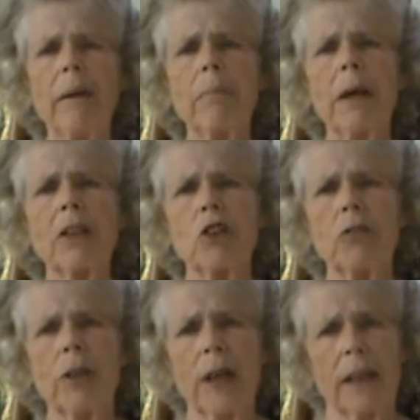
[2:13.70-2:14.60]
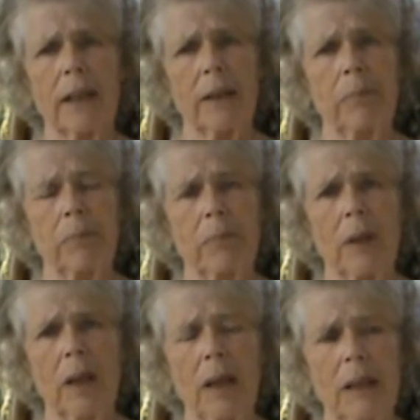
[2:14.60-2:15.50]
it makes you think.
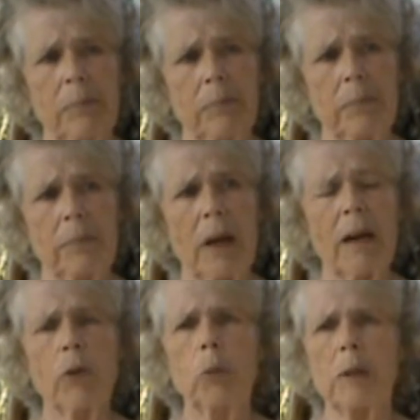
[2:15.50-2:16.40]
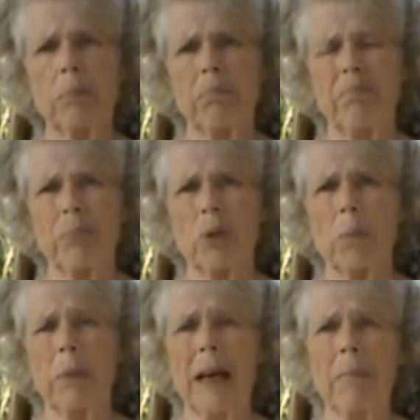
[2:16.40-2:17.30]
I've always
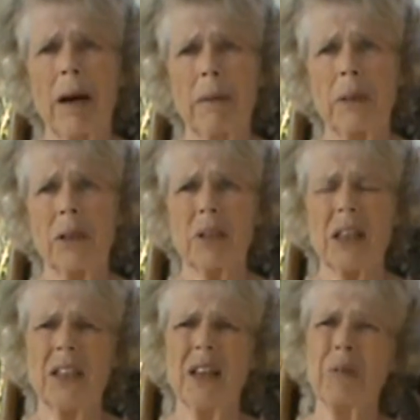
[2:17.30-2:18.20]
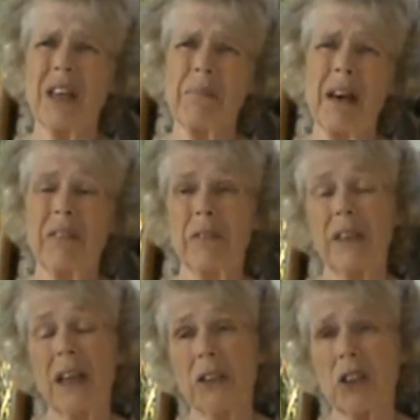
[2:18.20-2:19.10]
sort of planned my meals. I know what I'm having
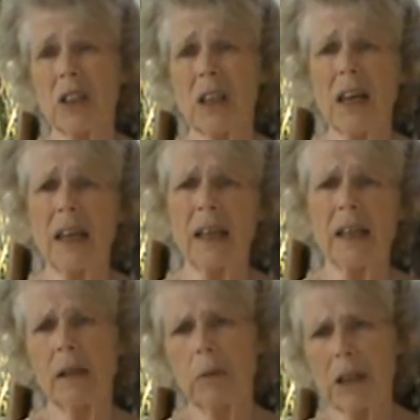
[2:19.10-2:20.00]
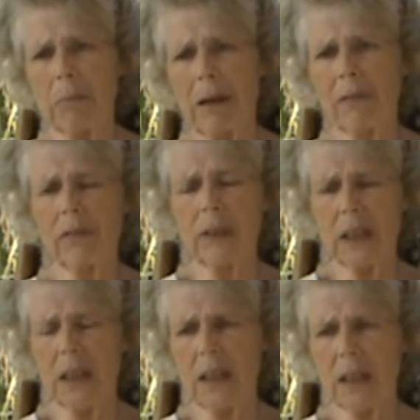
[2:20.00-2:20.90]
for lunch today. I know what I'm having for
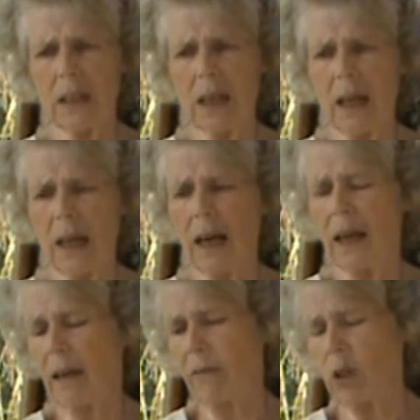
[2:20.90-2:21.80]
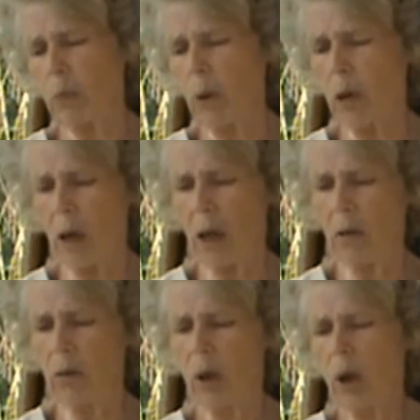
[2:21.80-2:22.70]
tea today. I have
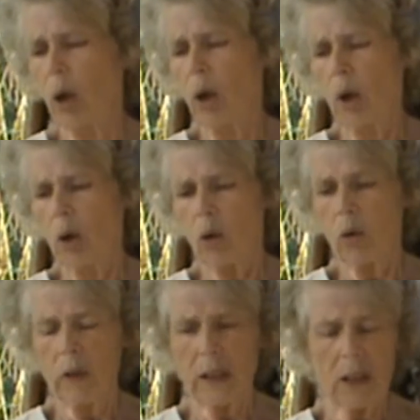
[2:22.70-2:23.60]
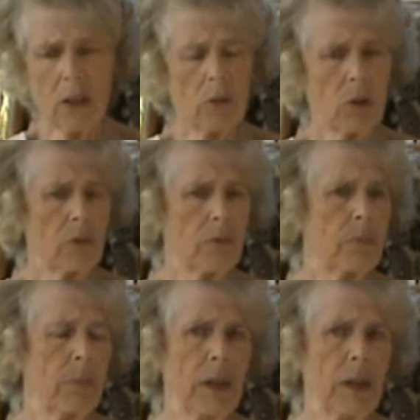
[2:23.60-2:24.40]
tomorrow already sort of